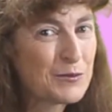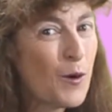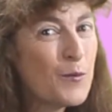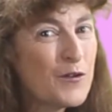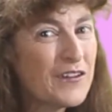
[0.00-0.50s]
more
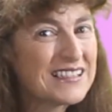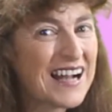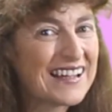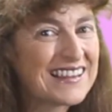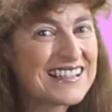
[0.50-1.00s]
movies
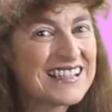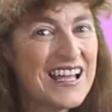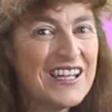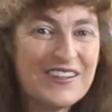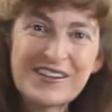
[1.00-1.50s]
like this,
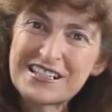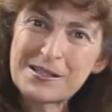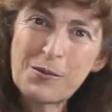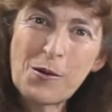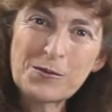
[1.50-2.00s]
you can
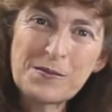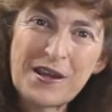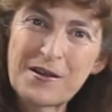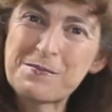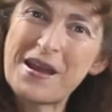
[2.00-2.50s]
support me
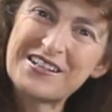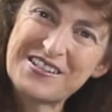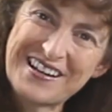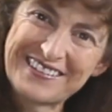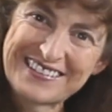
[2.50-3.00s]
on
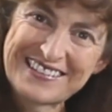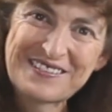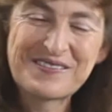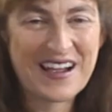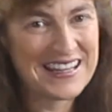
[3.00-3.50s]
Patreon.
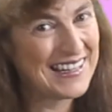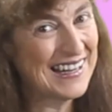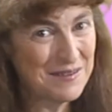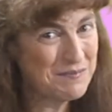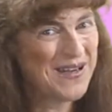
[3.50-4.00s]
Find the
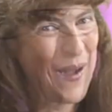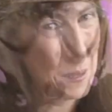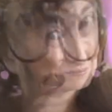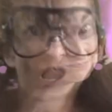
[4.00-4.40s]
link below.